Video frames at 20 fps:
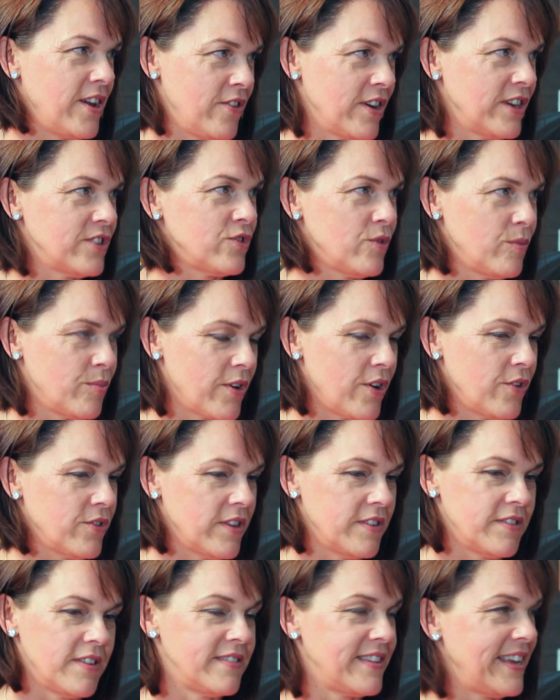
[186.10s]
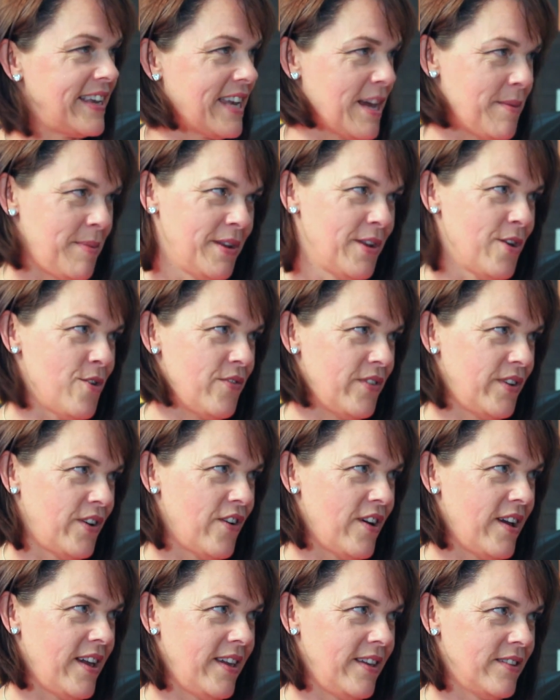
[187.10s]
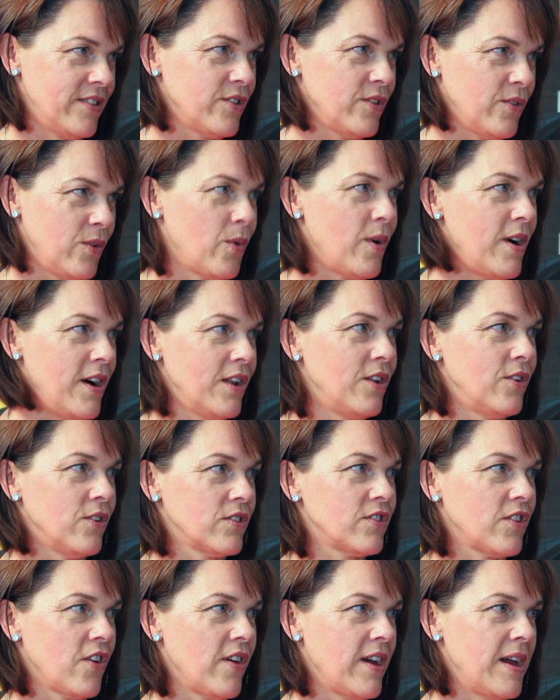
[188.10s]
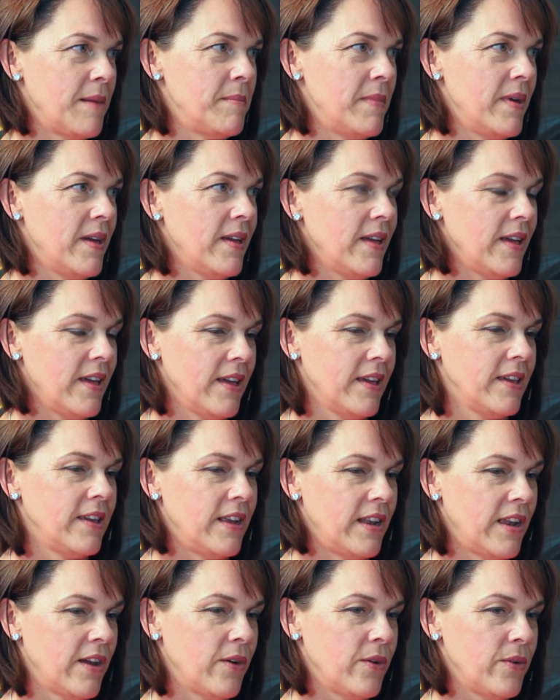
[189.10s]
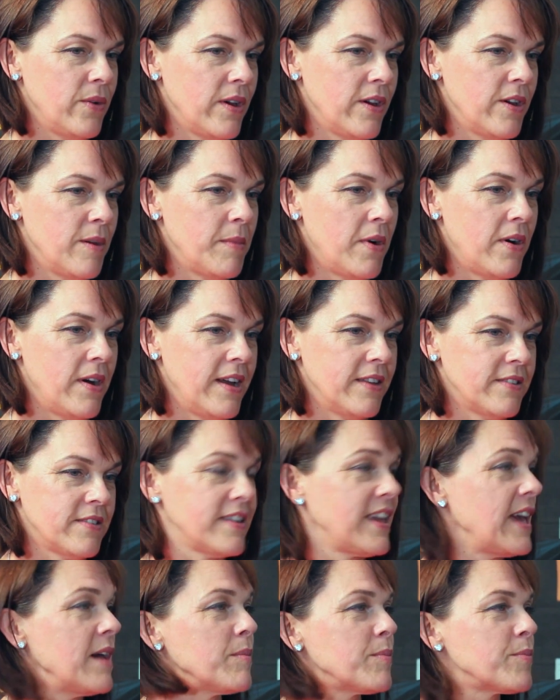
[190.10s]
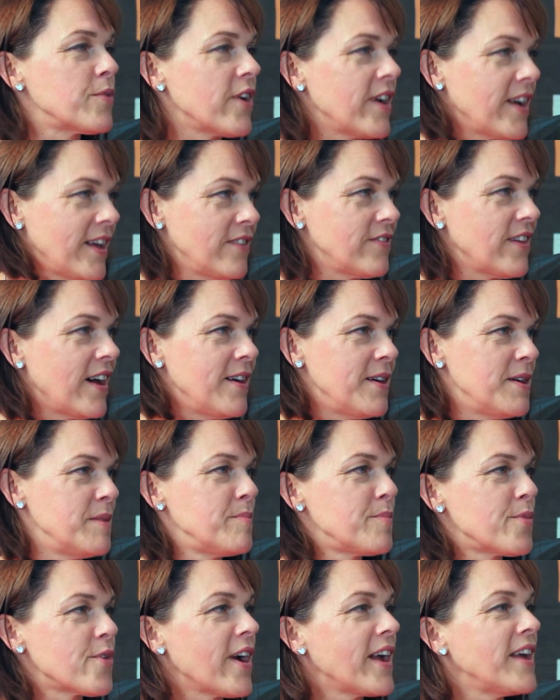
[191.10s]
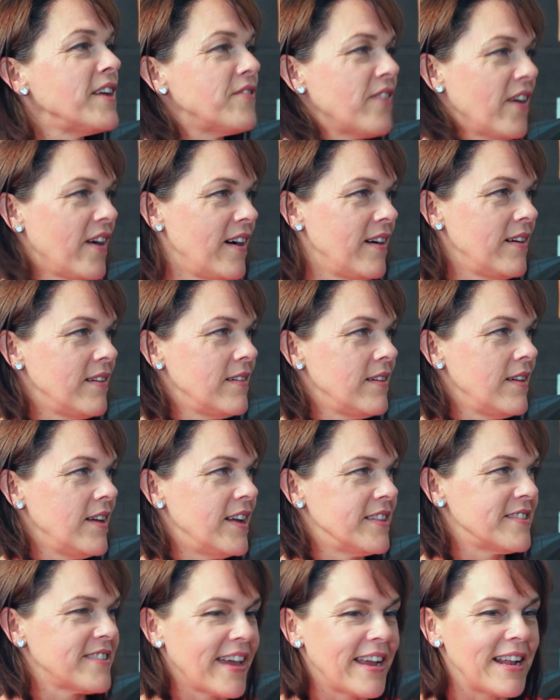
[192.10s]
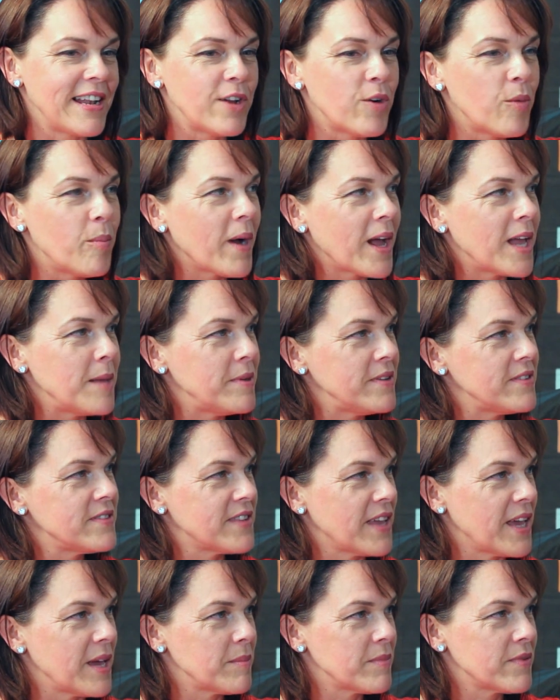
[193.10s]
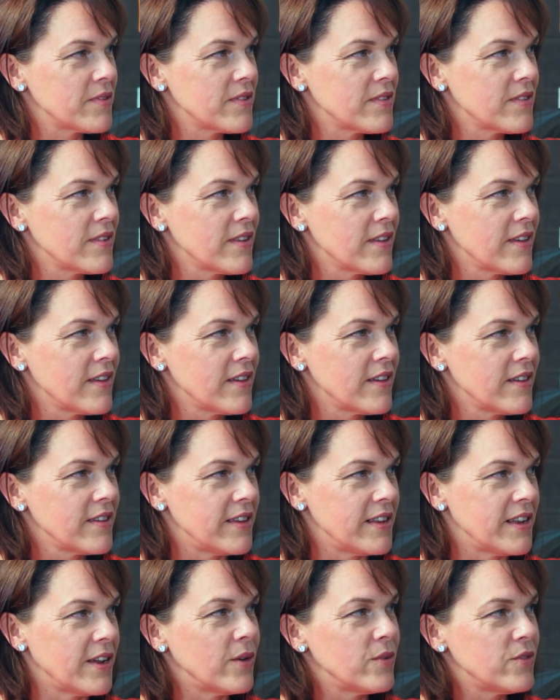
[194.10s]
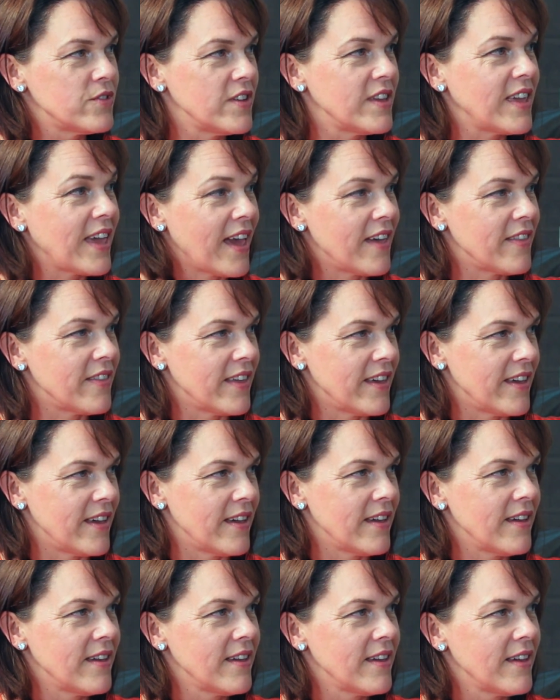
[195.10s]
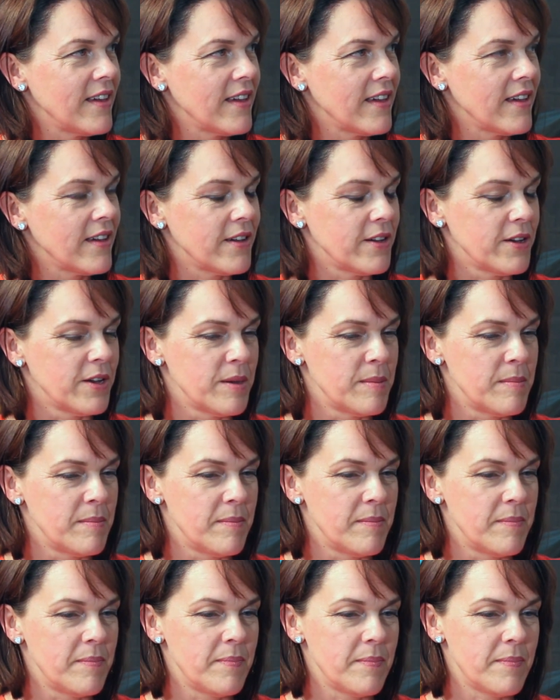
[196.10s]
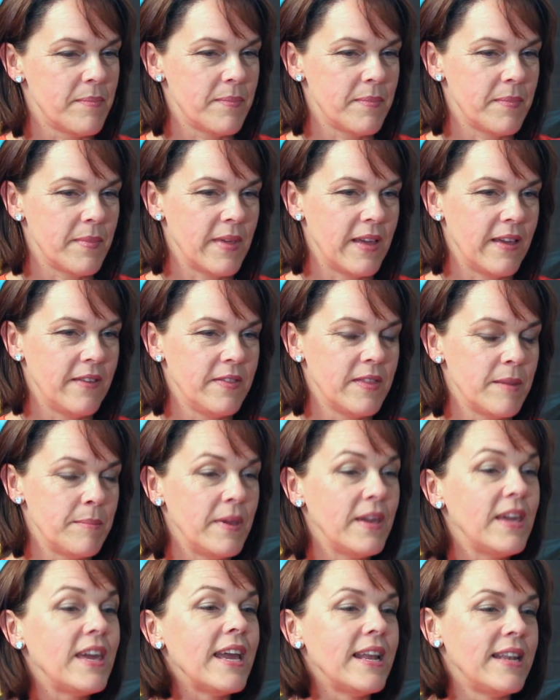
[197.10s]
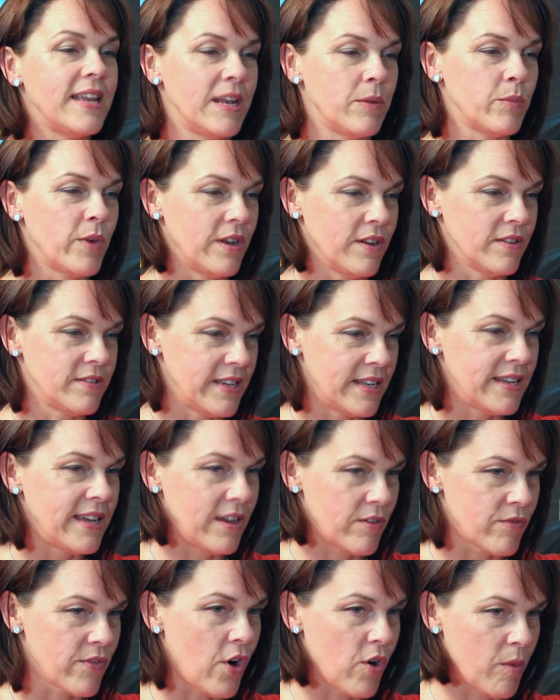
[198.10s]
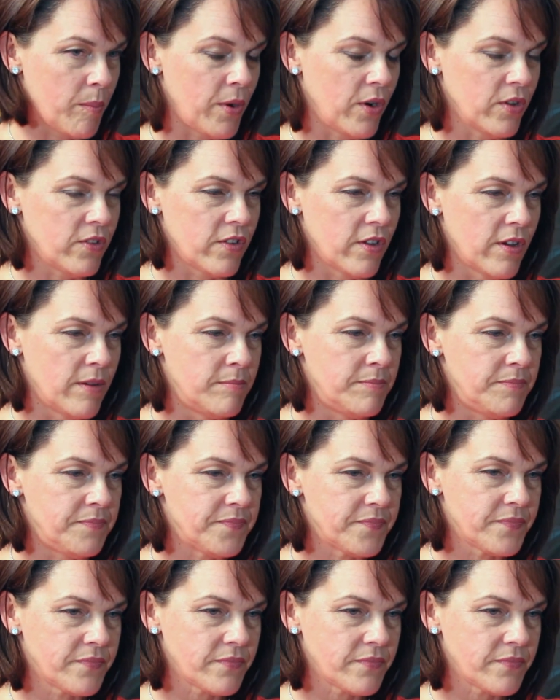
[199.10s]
gradual process. It didn't happen overnight. It took quite a long time. You know, I had to get braver and braver and take little baby steps, you know, to get there. In the beginning, when I did it rock bottom,